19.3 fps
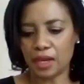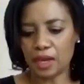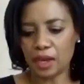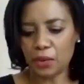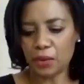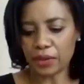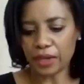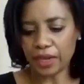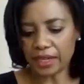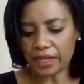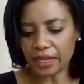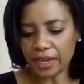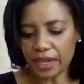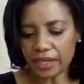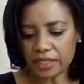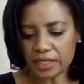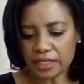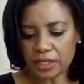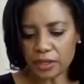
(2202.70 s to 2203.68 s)
Okay,
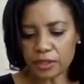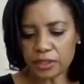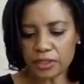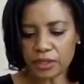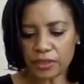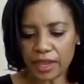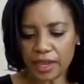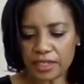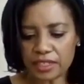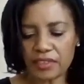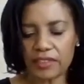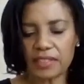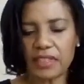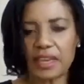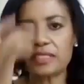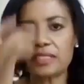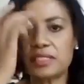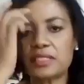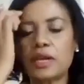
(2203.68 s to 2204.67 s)
great. So thanks for
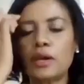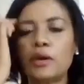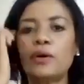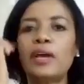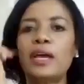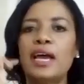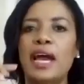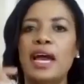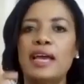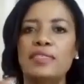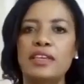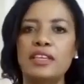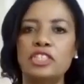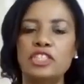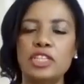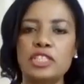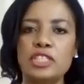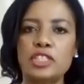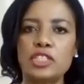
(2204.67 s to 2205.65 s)
that. So I
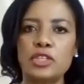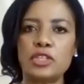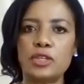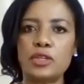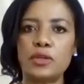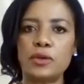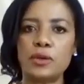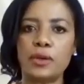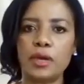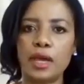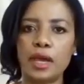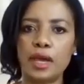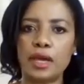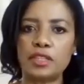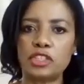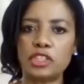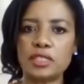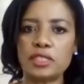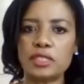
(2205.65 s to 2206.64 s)
think just to
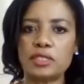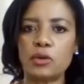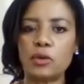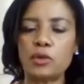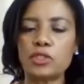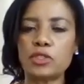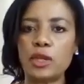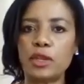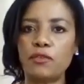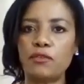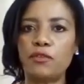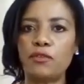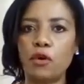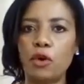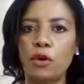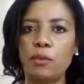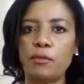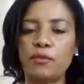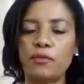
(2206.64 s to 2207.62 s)
just also
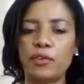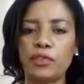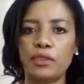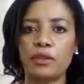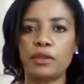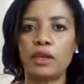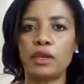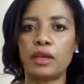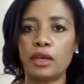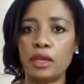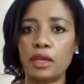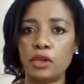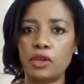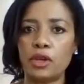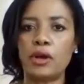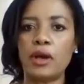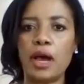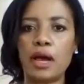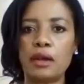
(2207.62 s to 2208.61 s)
inform for
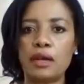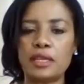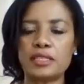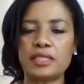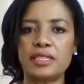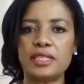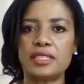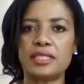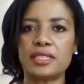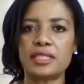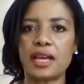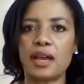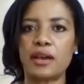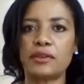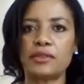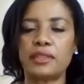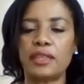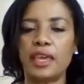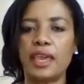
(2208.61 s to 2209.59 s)
our listeners
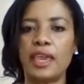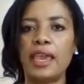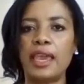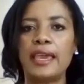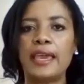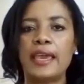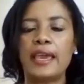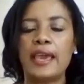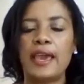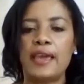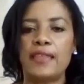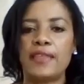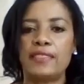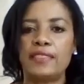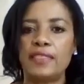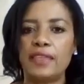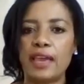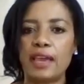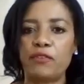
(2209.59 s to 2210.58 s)
out there,
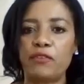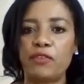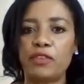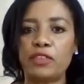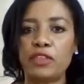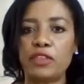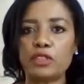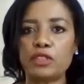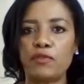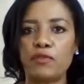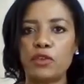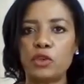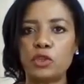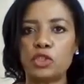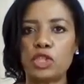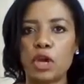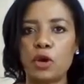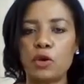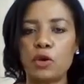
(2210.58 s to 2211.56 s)
that for those of you
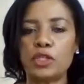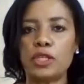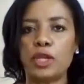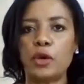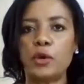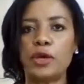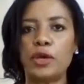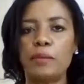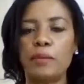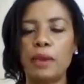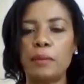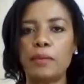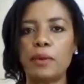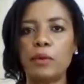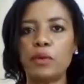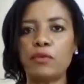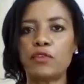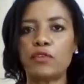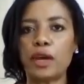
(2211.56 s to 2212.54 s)
who don't know, remember
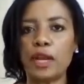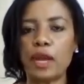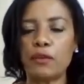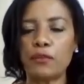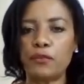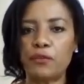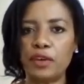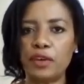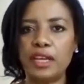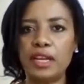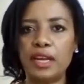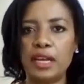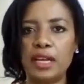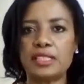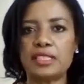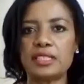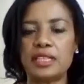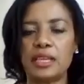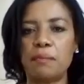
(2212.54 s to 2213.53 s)
we've got our free
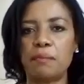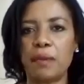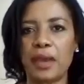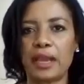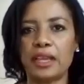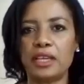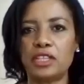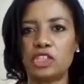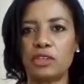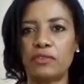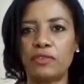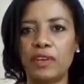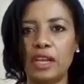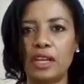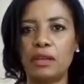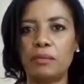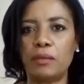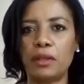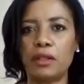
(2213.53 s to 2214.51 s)
listing package
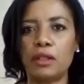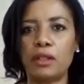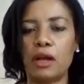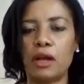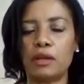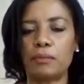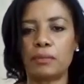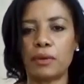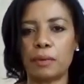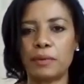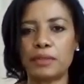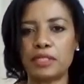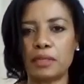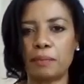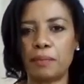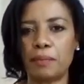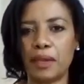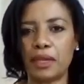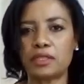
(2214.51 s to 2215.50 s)
available on
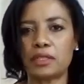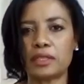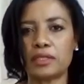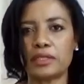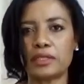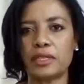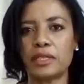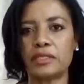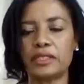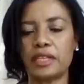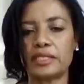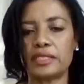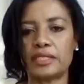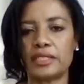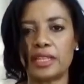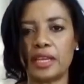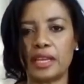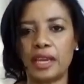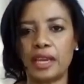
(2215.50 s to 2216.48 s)

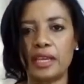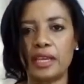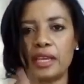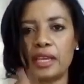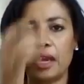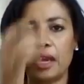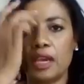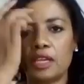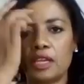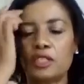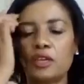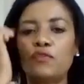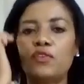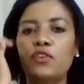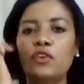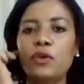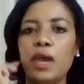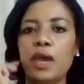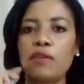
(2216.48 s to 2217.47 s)
propertypick.co.za. So
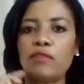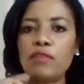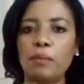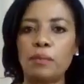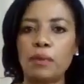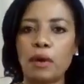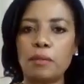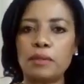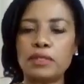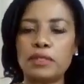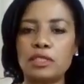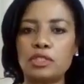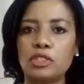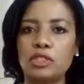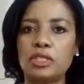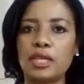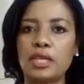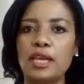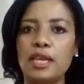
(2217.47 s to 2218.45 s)
if you have a property
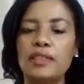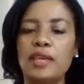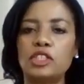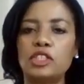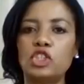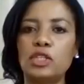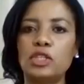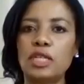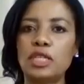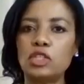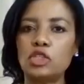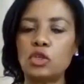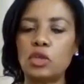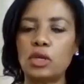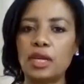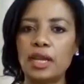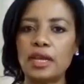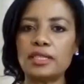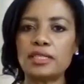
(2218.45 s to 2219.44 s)
today that you need to
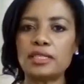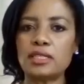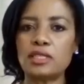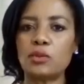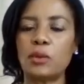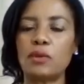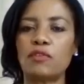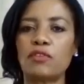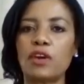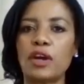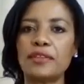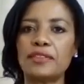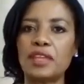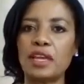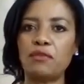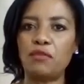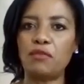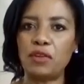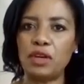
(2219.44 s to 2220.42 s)
list, we've got
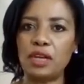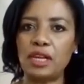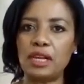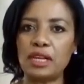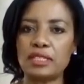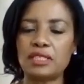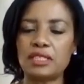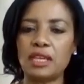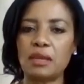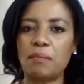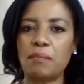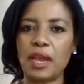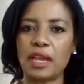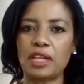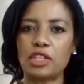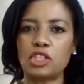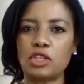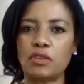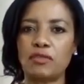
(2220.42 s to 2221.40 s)
that free listing
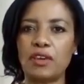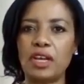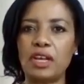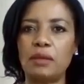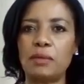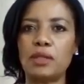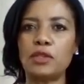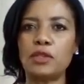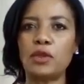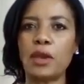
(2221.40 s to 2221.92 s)
package available.